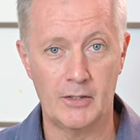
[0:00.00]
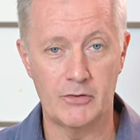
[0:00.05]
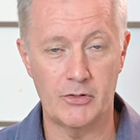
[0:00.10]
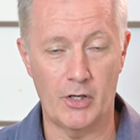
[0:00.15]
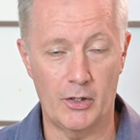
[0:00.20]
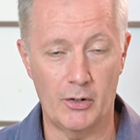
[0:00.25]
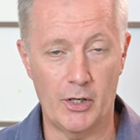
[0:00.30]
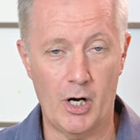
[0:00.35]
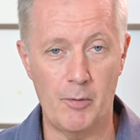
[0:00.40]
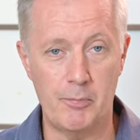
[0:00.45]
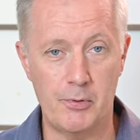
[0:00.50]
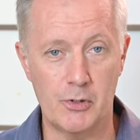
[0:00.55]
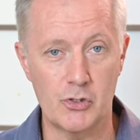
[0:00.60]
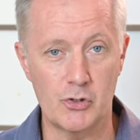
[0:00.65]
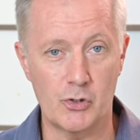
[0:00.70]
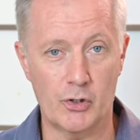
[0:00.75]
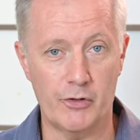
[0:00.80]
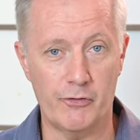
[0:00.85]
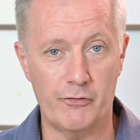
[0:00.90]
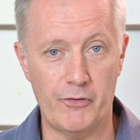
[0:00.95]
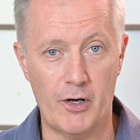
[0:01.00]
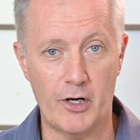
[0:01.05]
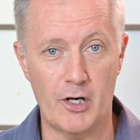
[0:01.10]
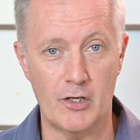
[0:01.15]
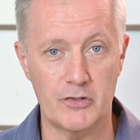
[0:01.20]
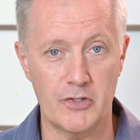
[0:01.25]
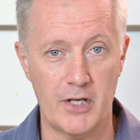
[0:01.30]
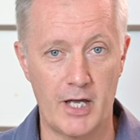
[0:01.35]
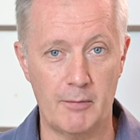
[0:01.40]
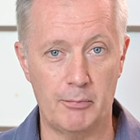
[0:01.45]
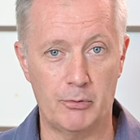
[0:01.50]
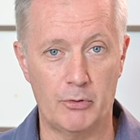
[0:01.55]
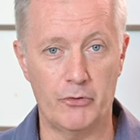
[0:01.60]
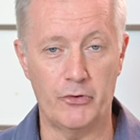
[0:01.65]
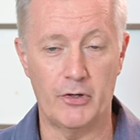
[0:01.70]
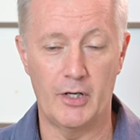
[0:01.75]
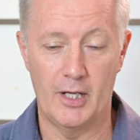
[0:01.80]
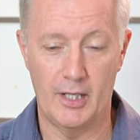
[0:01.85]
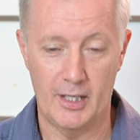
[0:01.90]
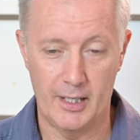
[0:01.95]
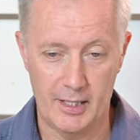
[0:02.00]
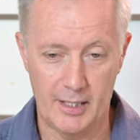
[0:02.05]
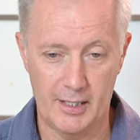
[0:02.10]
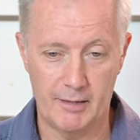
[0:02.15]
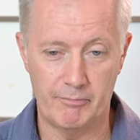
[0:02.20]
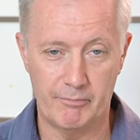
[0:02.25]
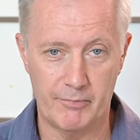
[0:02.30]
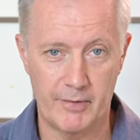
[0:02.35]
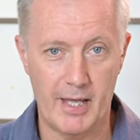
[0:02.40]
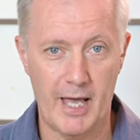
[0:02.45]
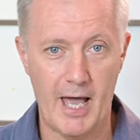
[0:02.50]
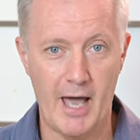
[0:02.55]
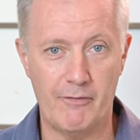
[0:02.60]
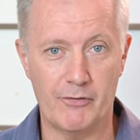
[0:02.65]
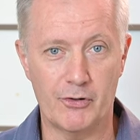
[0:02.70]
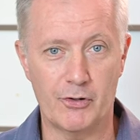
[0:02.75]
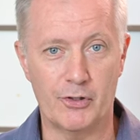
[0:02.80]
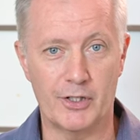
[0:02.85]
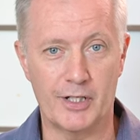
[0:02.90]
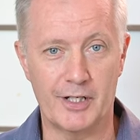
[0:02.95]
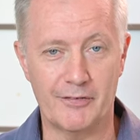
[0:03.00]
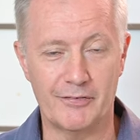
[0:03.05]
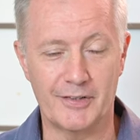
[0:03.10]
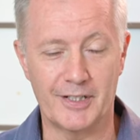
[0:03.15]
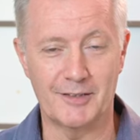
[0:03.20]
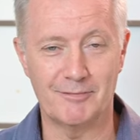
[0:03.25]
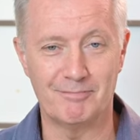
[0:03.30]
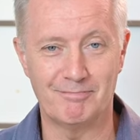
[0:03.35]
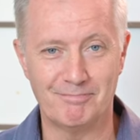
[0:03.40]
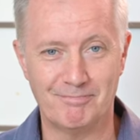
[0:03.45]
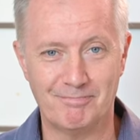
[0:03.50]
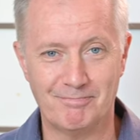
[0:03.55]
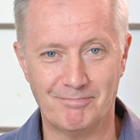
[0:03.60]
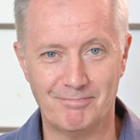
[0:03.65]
So I hope you enjoy the photo samples. Have a good evening.